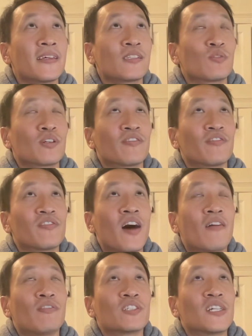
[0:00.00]
sort of
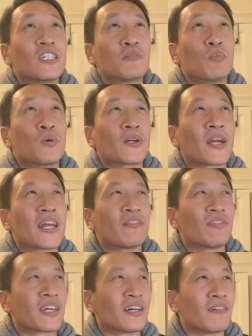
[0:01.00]
novel sense, more kind of
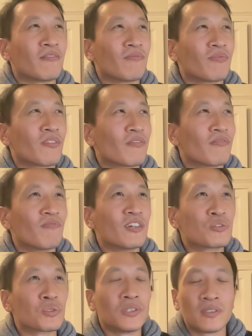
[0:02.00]
like a
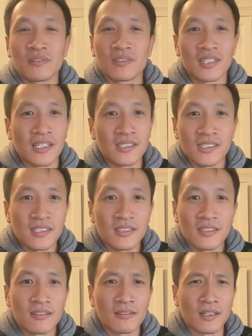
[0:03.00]
visual sense,
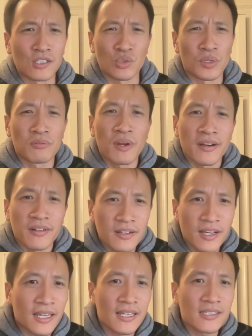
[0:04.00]
a screenwriter,
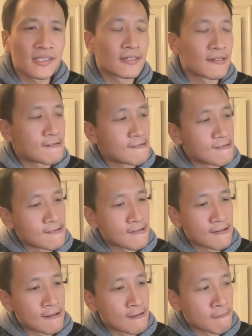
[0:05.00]
I guess.
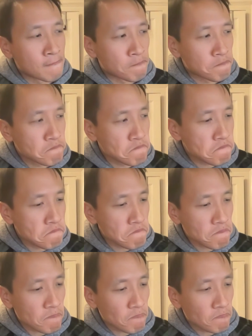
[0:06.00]
And
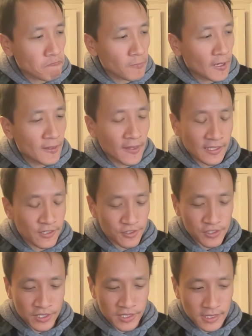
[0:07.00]
that's
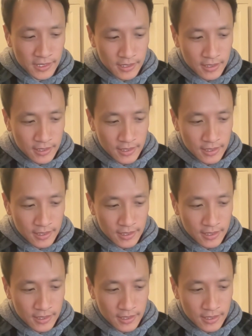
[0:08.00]
just